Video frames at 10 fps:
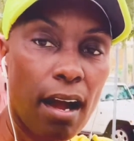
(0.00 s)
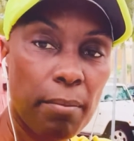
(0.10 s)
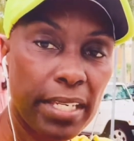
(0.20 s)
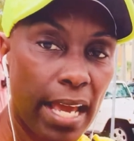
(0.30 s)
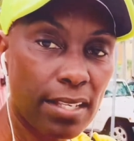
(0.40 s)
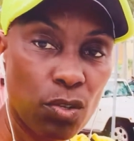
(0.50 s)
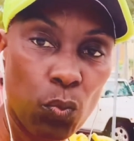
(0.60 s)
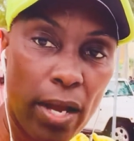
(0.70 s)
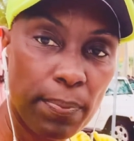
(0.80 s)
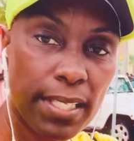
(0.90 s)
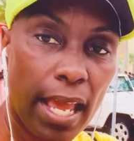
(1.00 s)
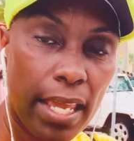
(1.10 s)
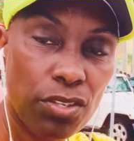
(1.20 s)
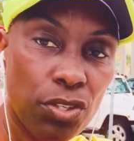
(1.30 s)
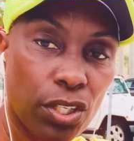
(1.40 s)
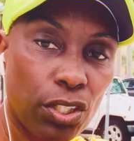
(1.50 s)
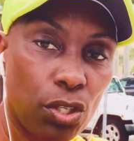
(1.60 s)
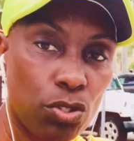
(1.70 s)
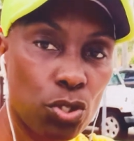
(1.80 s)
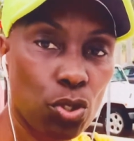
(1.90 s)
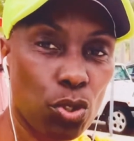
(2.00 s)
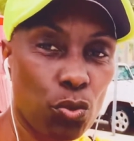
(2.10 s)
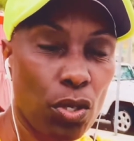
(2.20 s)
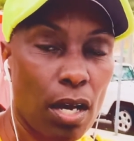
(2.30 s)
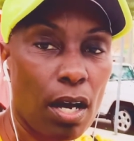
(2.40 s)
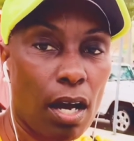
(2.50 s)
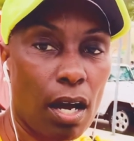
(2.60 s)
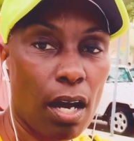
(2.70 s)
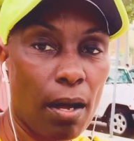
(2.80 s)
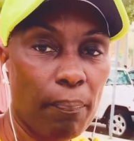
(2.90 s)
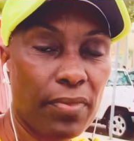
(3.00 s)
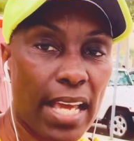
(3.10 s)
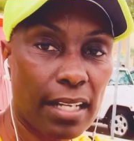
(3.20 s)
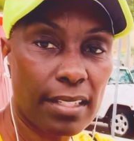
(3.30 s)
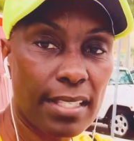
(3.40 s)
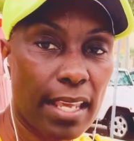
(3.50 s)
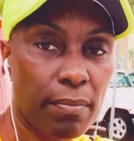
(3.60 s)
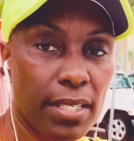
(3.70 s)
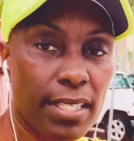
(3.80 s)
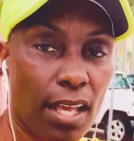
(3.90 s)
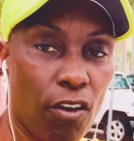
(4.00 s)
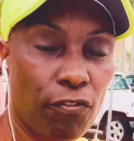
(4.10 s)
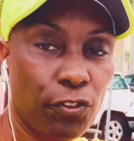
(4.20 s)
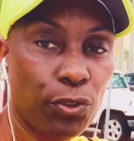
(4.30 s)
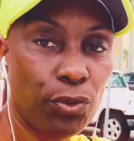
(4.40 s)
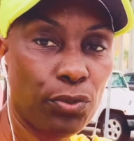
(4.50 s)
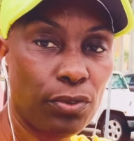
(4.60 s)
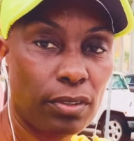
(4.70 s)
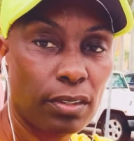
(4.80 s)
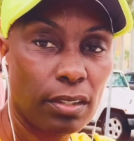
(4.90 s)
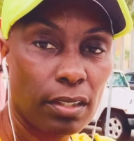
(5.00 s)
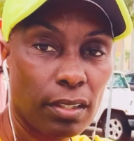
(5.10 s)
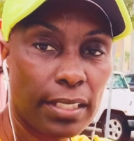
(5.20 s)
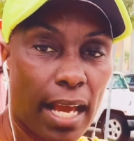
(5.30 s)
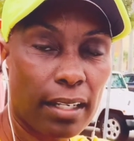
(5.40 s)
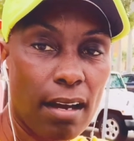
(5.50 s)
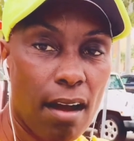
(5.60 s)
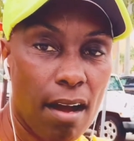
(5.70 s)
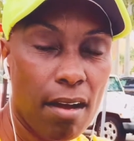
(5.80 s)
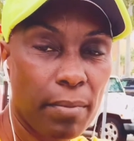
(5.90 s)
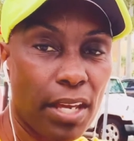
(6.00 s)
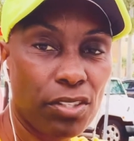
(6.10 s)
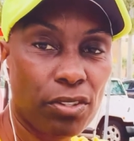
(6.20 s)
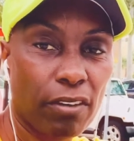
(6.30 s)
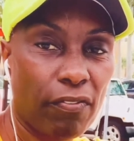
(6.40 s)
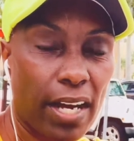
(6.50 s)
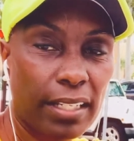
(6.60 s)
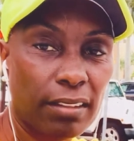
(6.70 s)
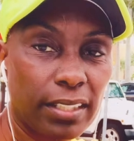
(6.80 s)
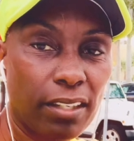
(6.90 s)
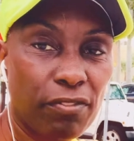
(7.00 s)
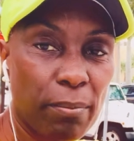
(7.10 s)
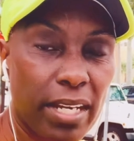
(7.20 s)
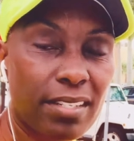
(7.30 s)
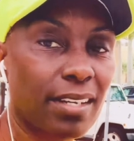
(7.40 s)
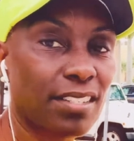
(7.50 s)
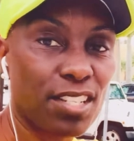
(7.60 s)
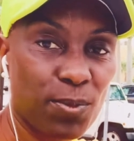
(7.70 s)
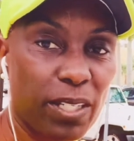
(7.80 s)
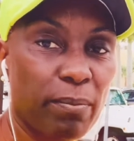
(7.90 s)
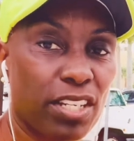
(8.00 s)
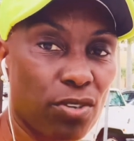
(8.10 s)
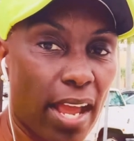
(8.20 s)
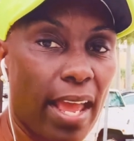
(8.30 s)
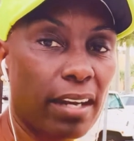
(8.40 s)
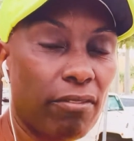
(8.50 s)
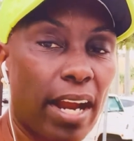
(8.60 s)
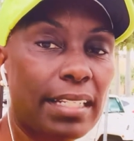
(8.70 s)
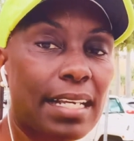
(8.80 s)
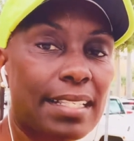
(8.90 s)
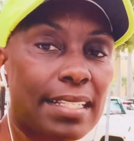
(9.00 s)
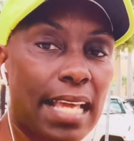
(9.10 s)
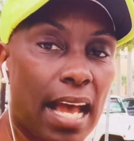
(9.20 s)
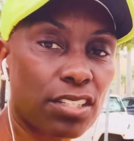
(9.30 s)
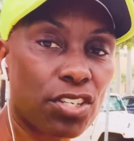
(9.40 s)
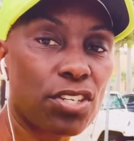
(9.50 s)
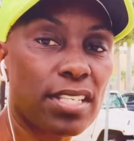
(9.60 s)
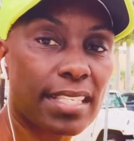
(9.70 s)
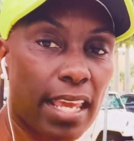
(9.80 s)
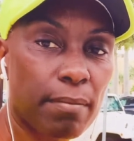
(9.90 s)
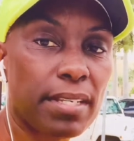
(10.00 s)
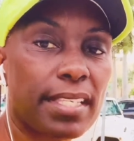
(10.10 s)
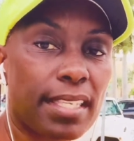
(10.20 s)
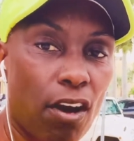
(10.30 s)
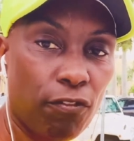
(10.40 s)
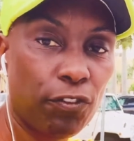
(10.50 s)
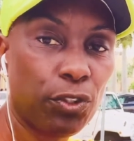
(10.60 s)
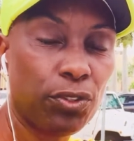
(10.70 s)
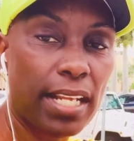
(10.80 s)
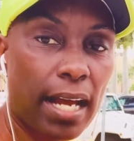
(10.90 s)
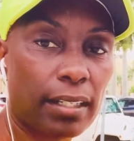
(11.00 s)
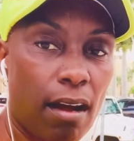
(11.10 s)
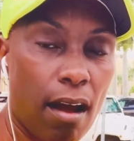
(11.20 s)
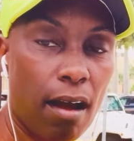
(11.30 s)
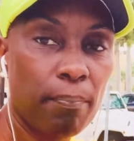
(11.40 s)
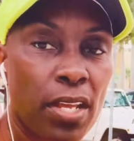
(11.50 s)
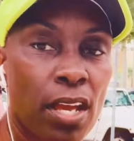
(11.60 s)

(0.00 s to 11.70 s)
He has a website. You could go to Dr Sebi Cellfood.com and you can find out the information. I just wanted to make sure I had it right. That's Dr Sebi Cellfood.com.